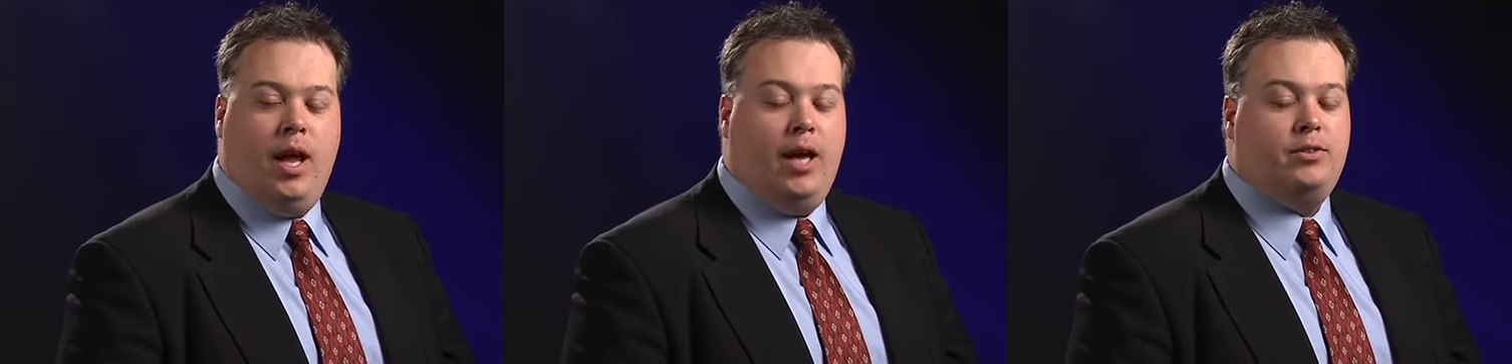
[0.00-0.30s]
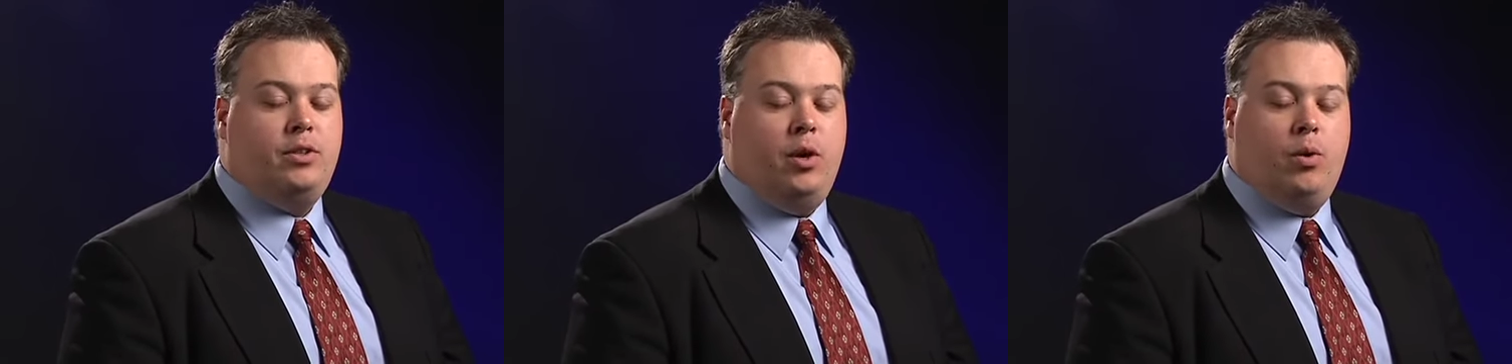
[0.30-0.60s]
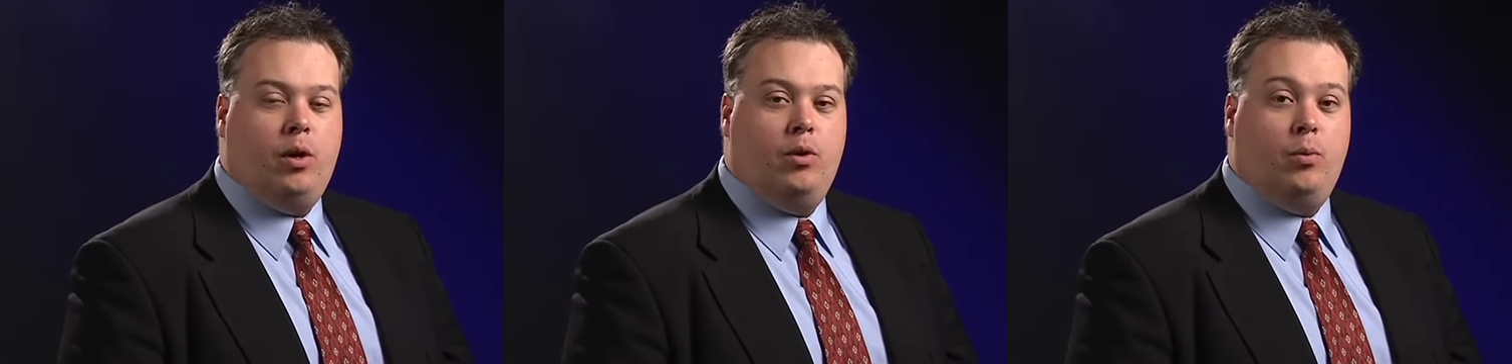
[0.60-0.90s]
As you know,
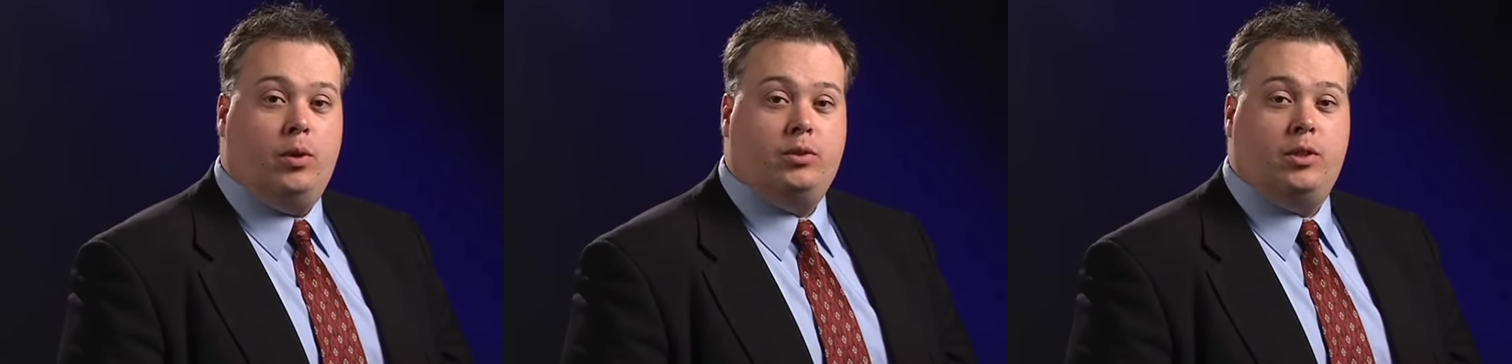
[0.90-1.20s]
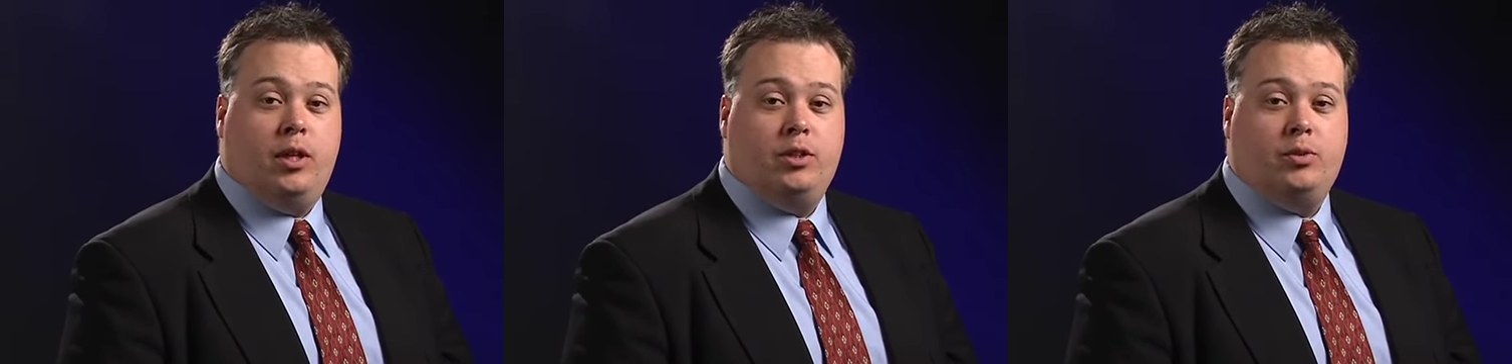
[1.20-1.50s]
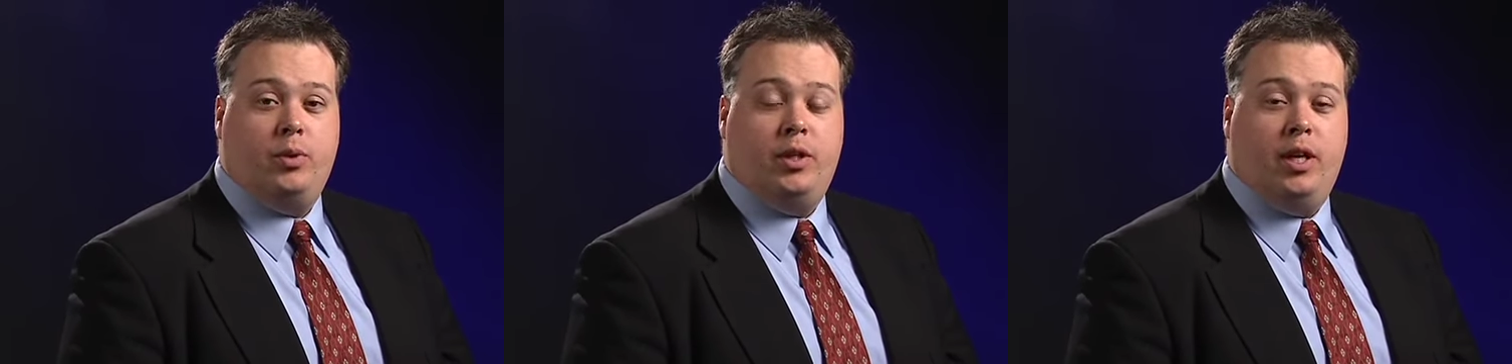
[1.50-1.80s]
we're the world's largest
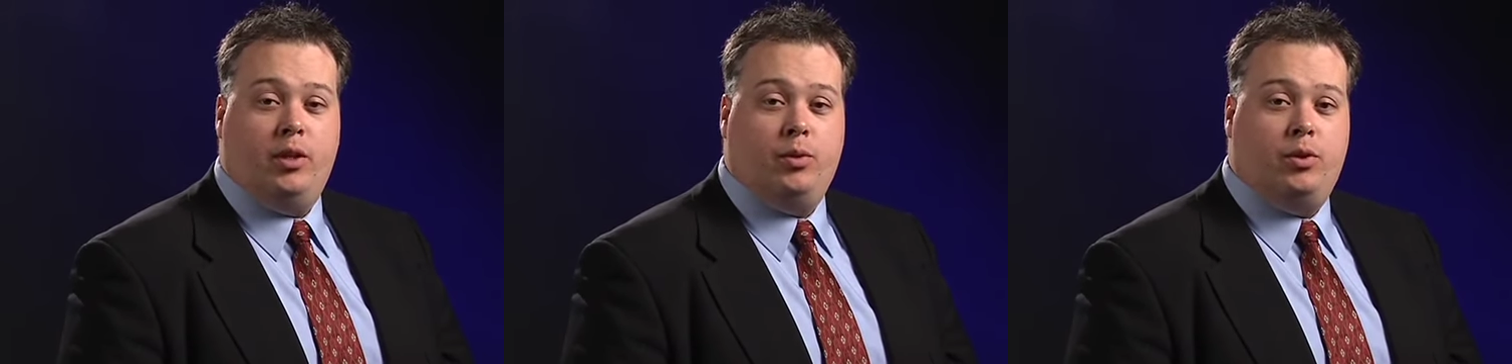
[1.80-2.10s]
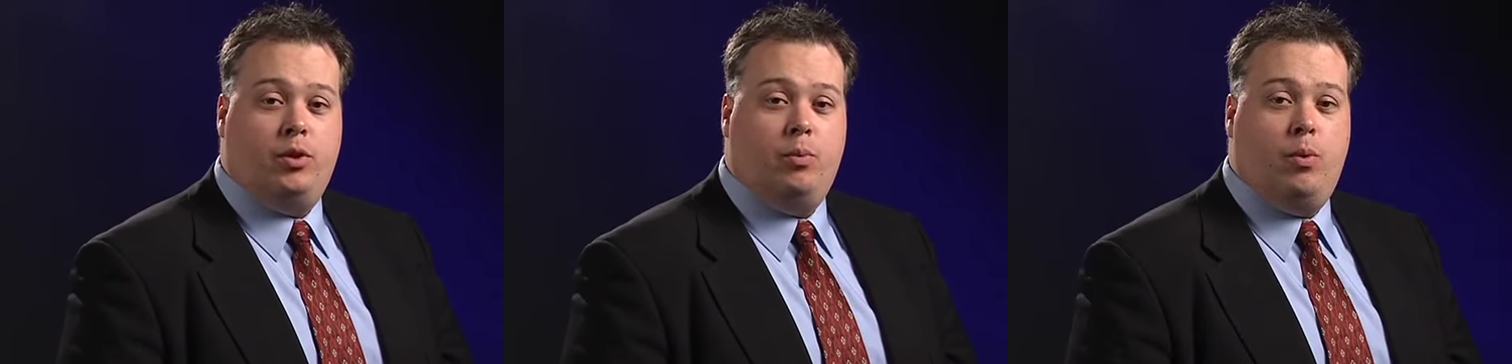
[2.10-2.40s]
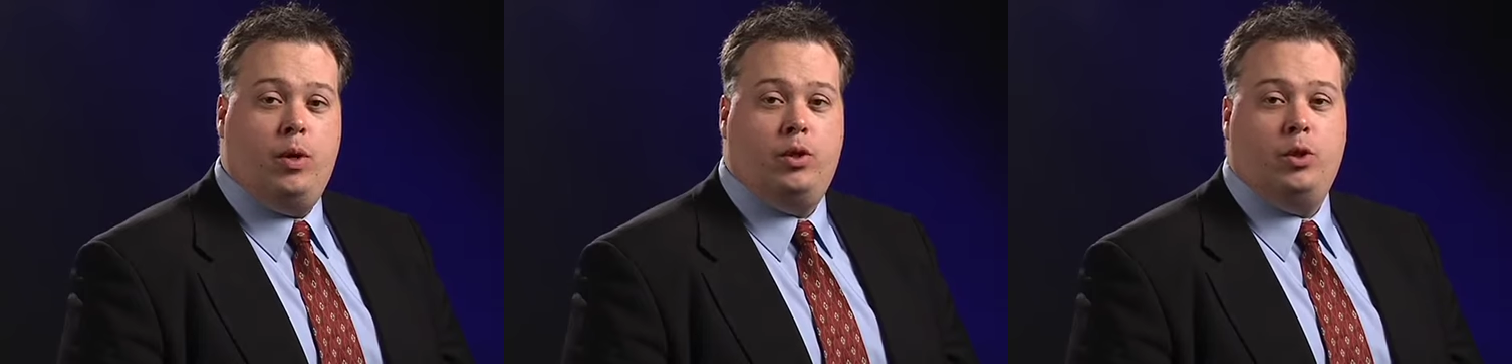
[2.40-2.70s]
retailer with
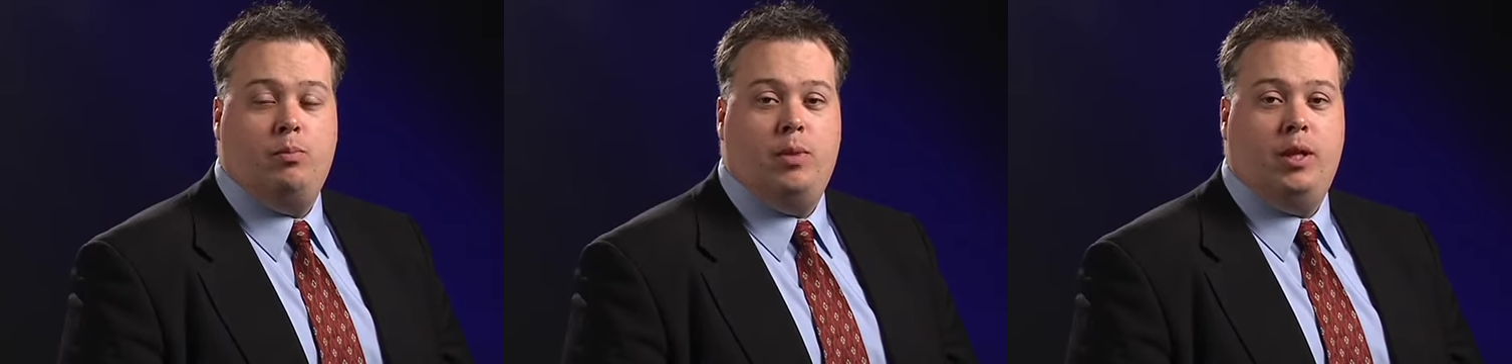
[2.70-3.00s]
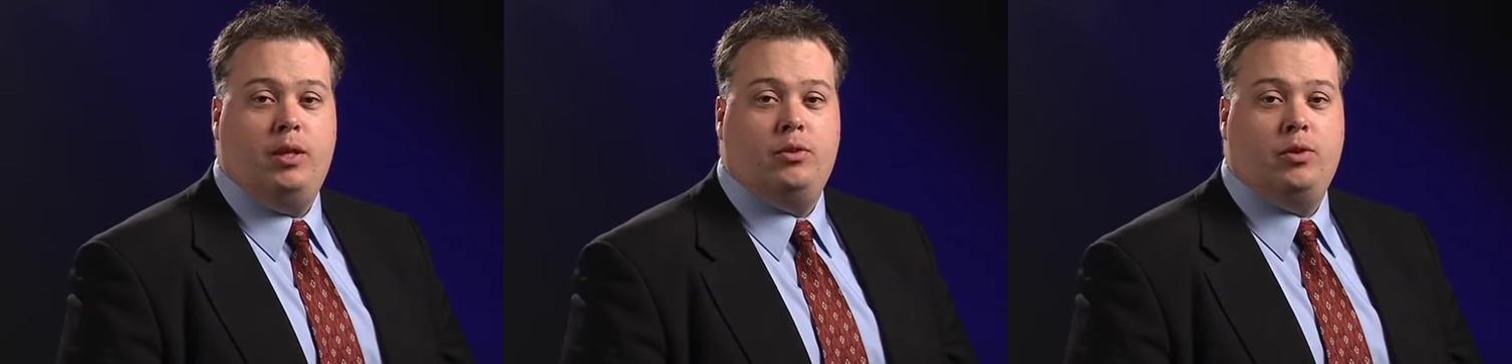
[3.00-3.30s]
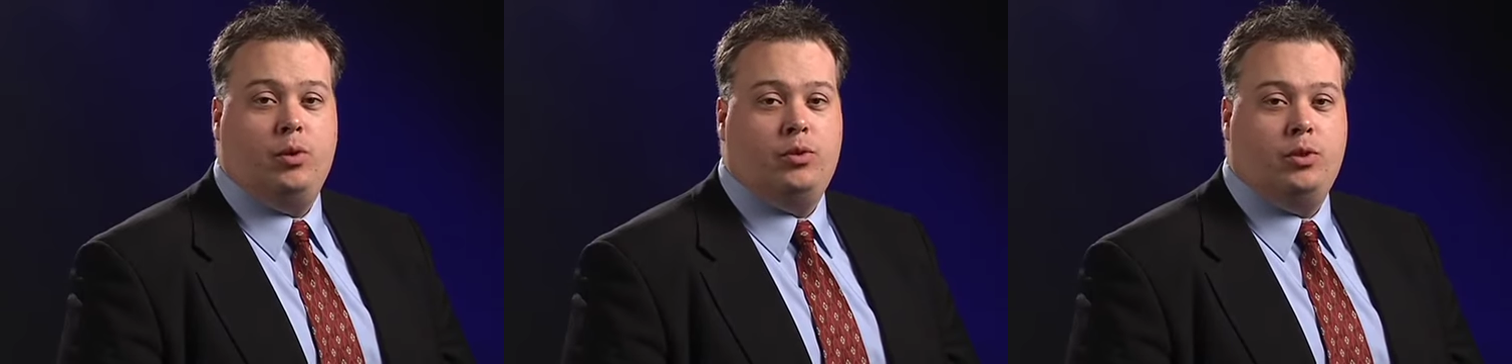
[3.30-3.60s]
2.2 million
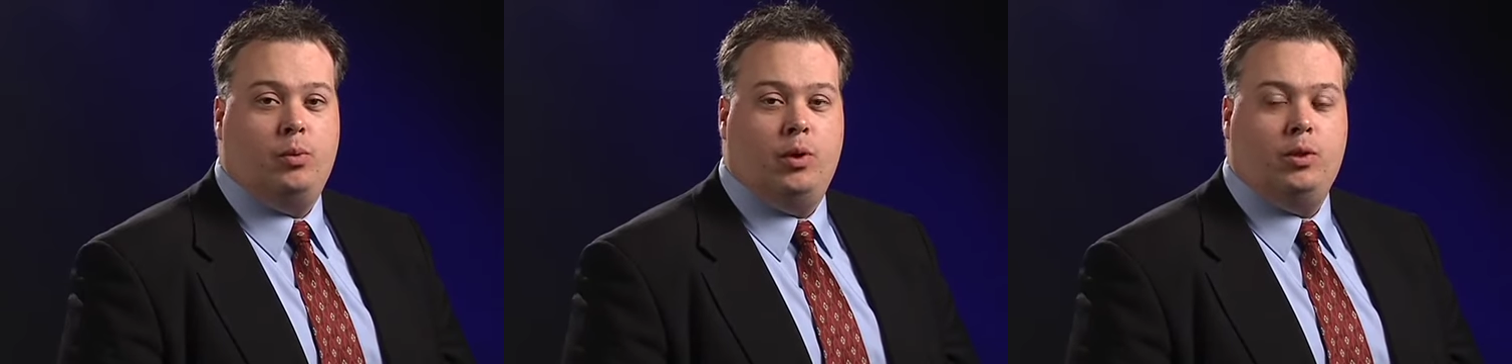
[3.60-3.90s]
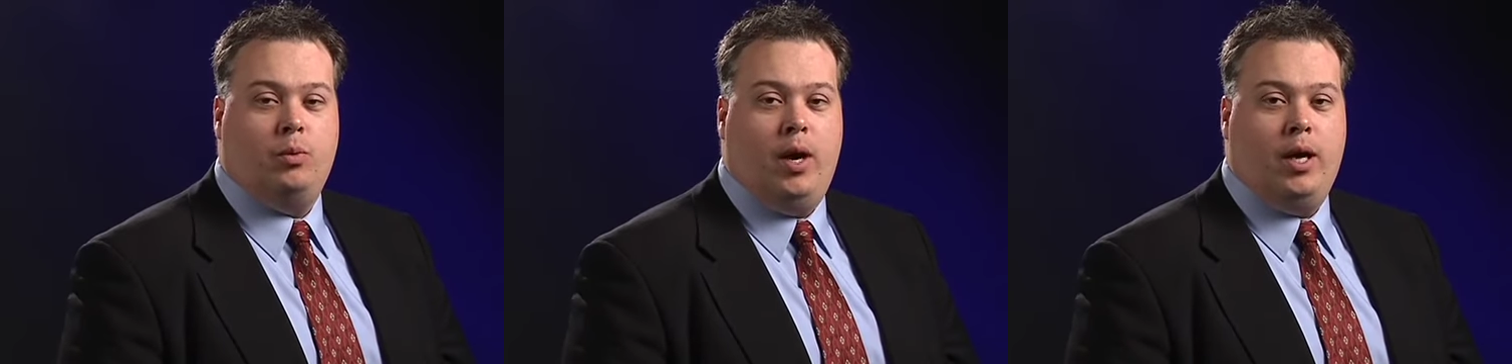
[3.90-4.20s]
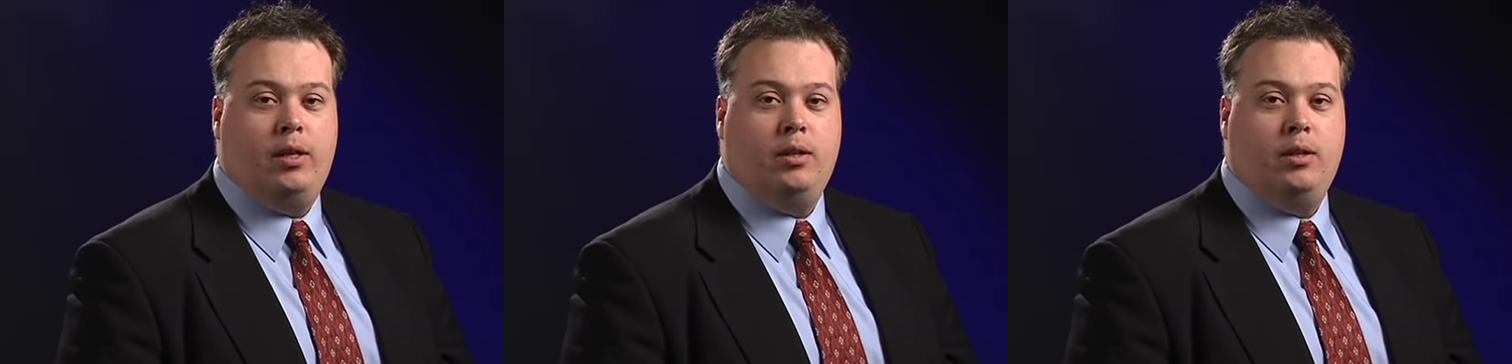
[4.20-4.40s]
associates worldwide,